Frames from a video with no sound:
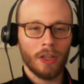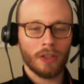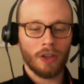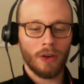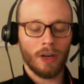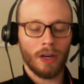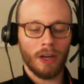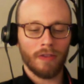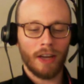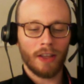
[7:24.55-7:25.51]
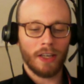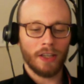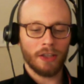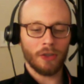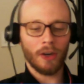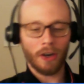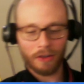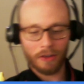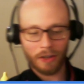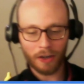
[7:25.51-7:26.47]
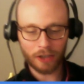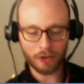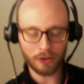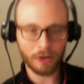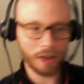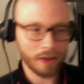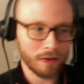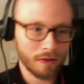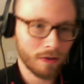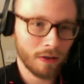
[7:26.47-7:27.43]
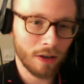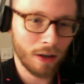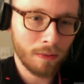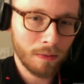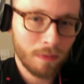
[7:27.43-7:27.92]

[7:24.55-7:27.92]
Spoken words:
So the fact that he could do it on international duty and